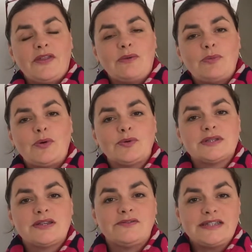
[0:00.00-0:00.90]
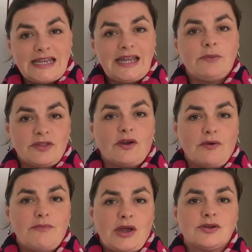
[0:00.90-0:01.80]
the importance of dealing with our
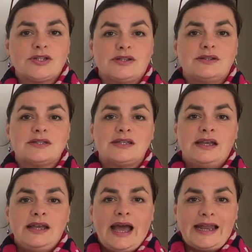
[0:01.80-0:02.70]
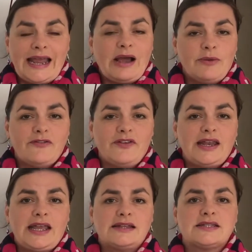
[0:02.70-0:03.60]
emotions and how we're
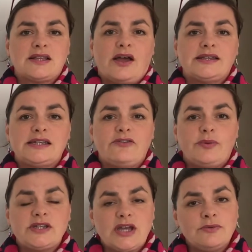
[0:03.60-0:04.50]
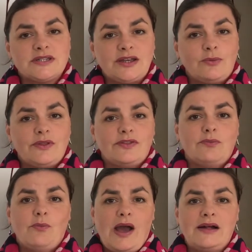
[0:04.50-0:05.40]
feeling inside. And if we don't deal with
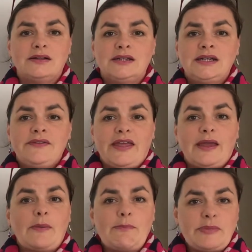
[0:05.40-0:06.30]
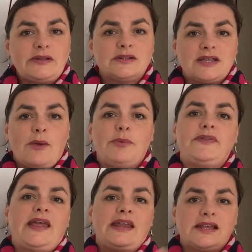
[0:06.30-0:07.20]
them well, they can build up and
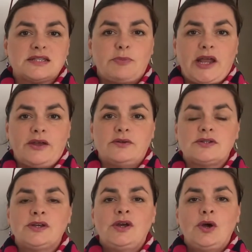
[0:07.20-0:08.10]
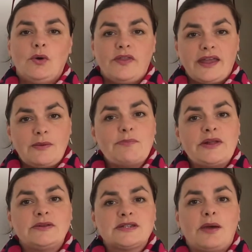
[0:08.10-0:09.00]
then explode, or they can
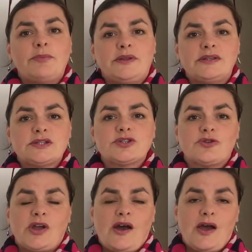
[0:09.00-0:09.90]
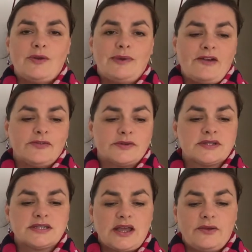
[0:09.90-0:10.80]
build up and destroy our hope levels.
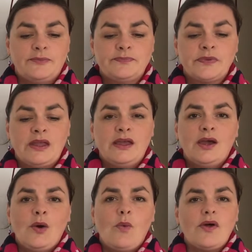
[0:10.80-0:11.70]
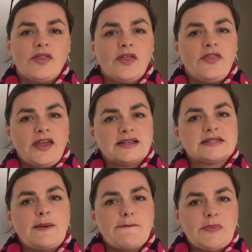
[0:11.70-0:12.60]
So what are the things
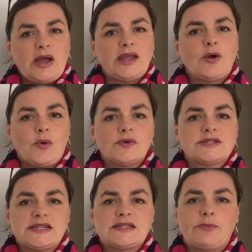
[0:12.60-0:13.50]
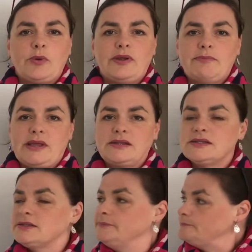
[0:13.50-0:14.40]
that might cause disappointment?